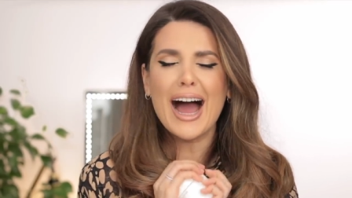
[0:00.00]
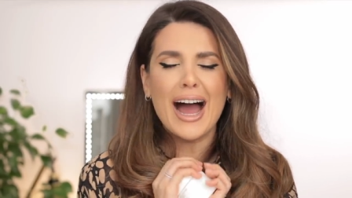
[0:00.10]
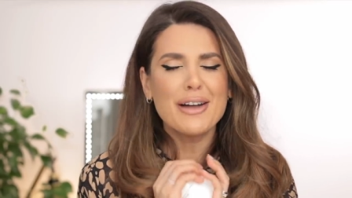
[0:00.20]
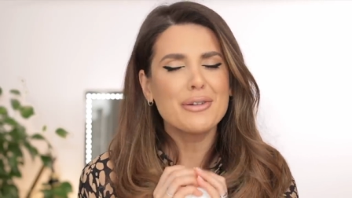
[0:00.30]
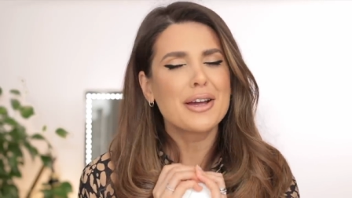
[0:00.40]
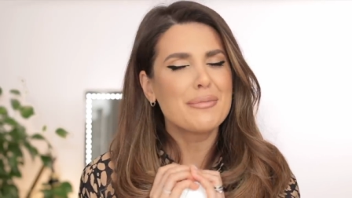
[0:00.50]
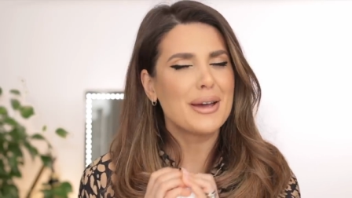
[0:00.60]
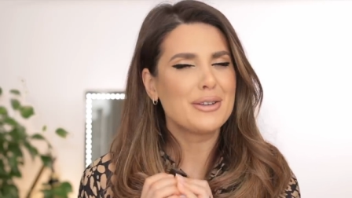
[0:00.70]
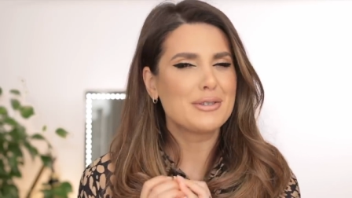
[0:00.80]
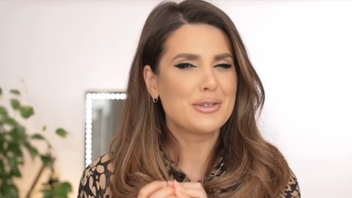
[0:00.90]
I
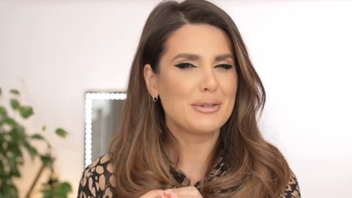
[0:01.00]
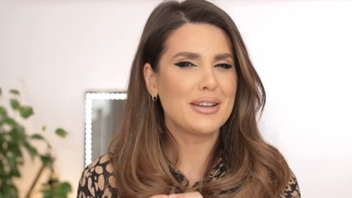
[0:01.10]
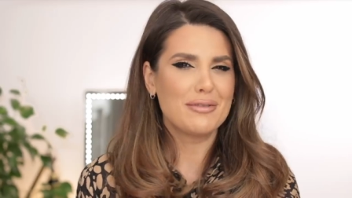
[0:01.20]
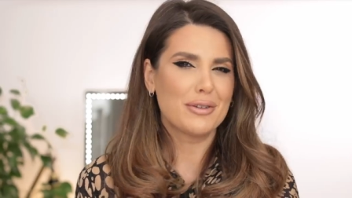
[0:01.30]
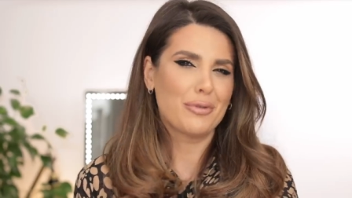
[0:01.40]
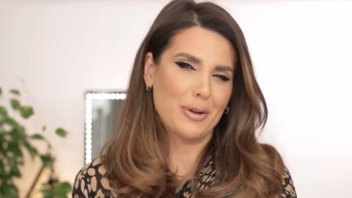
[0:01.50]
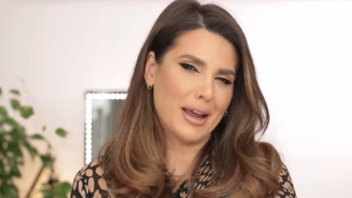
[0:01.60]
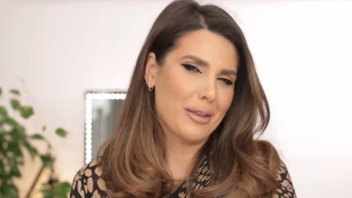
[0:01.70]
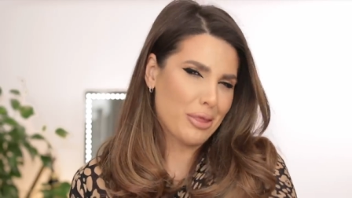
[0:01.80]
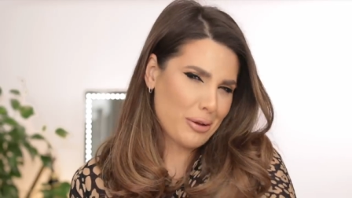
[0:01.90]
recommend you to leave it for
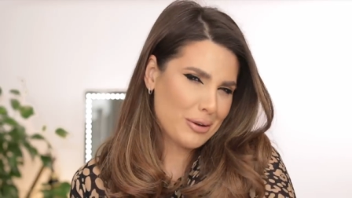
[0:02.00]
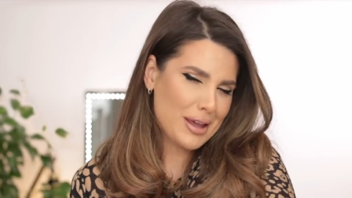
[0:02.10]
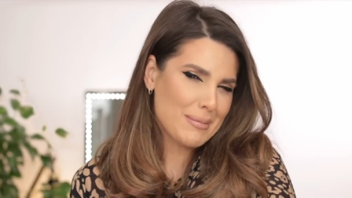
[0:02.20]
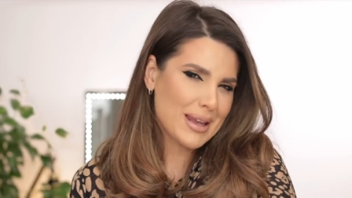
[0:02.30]
like thirty